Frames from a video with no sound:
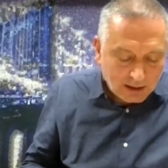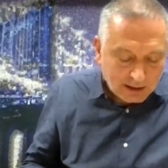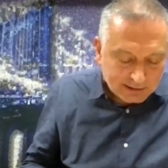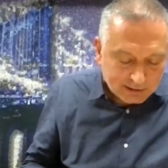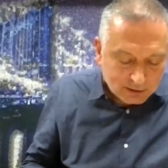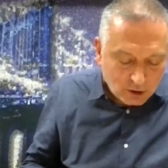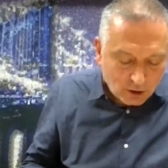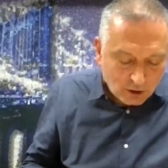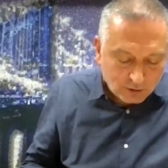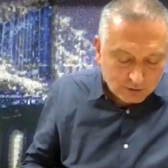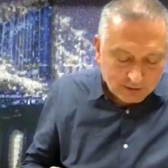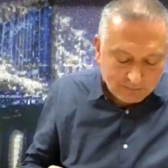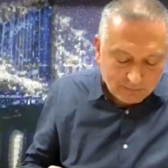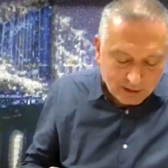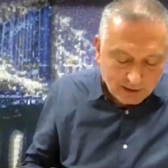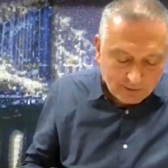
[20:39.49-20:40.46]
Let's go
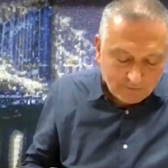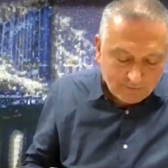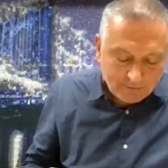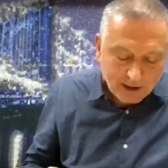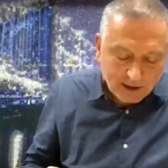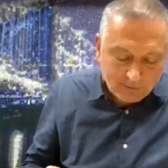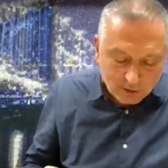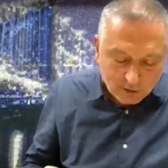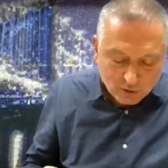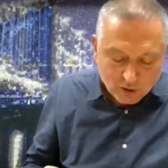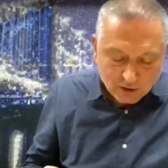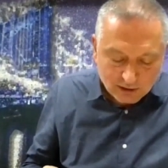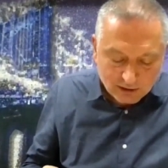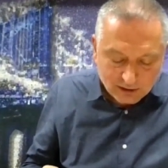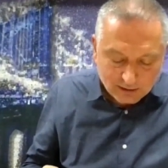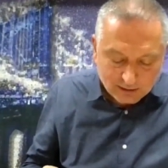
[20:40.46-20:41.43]
on a brief
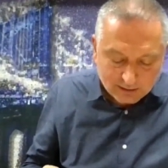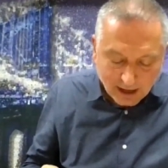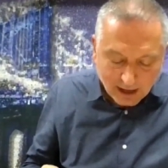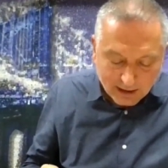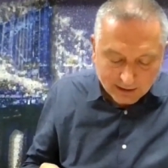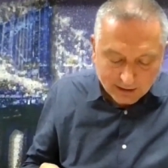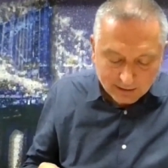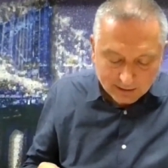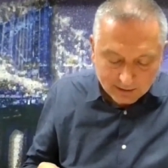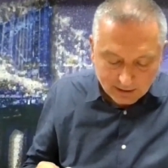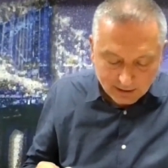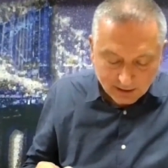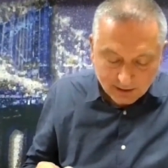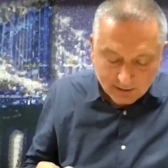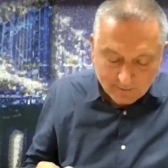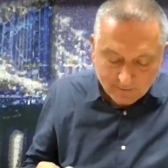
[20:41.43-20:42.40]
evolutionary tangent
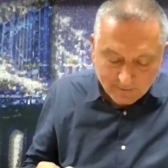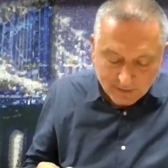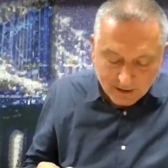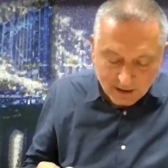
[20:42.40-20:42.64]
here.